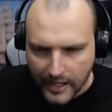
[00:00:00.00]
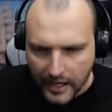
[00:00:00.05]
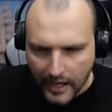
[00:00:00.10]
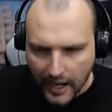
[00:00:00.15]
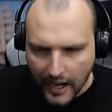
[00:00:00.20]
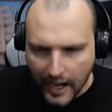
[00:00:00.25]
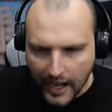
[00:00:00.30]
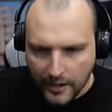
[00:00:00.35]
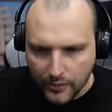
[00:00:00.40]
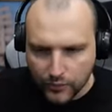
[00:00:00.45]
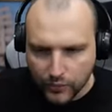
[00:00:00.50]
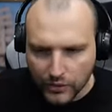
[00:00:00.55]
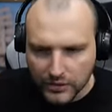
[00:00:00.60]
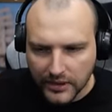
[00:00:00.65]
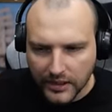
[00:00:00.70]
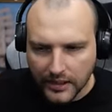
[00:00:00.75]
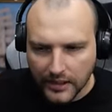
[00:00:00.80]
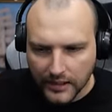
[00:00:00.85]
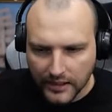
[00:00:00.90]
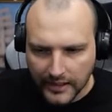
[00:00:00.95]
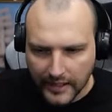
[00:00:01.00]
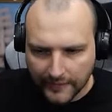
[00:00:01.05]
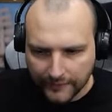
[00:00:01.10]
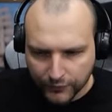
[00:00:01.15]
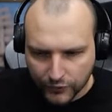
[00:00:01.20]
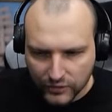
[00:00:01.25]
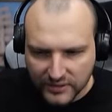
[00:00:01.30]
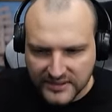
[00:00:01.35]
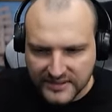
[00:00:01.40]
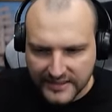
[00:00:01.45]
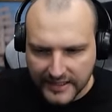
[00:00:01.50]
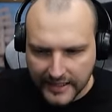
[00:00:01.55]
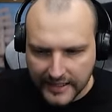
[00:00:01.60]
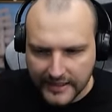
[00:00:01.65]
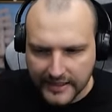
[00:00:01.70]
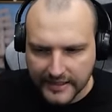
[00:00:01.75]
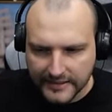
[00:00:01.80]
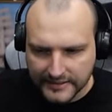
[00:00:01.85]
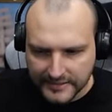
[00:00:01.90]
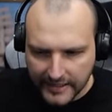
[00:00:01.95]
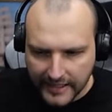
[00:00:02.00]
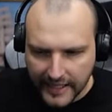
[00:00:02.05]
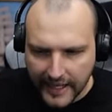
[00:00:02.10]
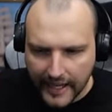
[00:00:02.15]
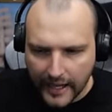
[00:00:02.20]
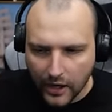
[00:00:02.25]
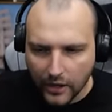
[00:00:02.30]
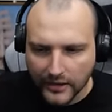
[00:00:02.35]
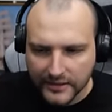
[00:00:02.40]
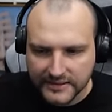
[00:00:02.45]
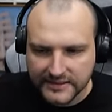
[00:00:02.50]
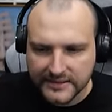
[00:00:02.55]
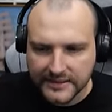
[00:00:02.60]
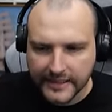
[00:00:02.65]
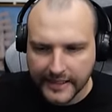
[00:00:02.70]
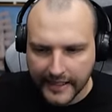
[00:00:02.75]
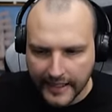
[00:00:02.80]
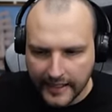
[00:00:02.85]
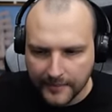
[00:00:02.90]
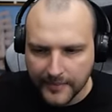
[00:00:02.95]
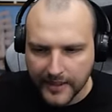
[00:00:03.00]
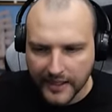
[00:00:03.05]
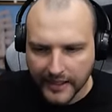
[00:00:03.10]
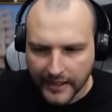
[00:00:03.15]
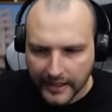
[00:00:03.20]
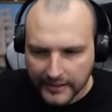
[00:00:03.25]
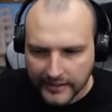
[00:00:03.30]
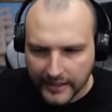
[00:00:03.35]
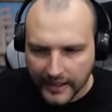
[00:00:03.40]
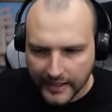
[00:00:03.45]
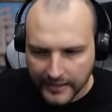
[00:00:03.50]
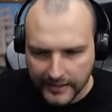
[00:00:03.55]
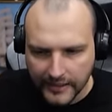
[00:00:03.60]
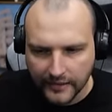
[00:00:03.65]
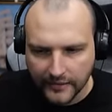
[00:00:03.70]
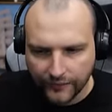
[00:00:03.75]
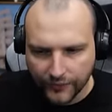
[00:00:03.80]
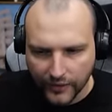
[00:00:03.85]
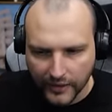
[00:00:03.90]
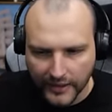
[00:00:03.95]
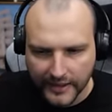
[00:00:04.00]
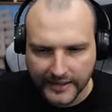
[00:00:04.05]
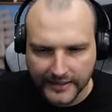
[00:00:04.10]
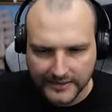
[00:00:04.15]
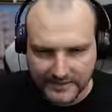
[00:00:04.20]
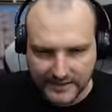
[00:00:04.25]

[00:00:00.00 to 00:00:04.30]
I would love to see this Leo screaming and running for his